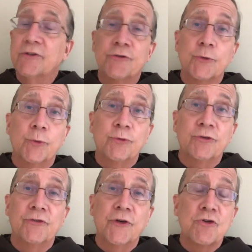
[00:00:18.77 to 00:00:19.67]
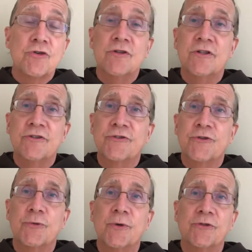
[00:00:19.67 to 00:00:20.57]
It's the crucifixion, it's
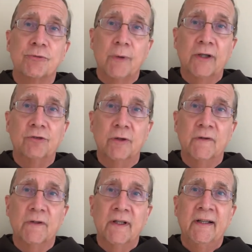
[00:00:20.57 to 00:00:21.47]
the resurrection.